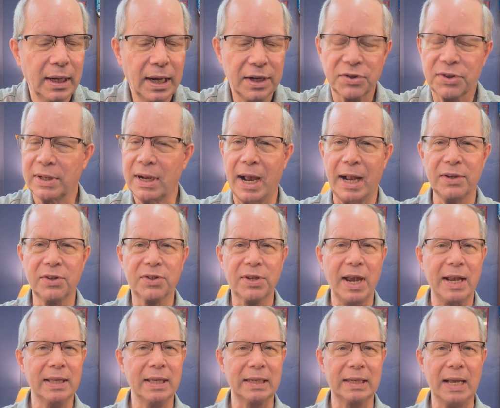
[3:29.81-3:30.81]
It's not to
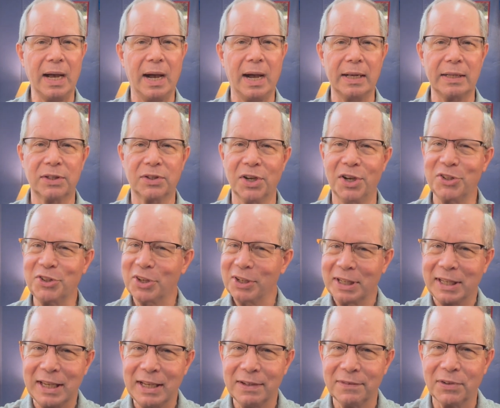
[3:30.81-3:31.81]
say that God
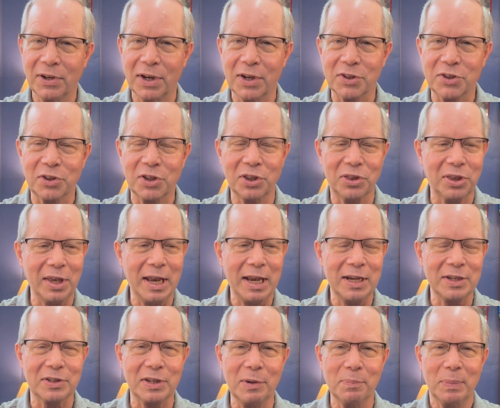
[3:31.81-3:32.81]
doesn't give us the
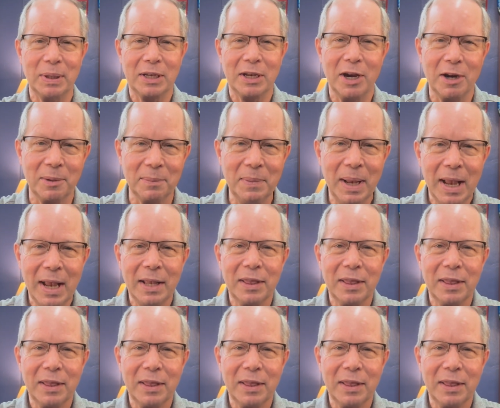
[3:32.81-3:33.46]
things that become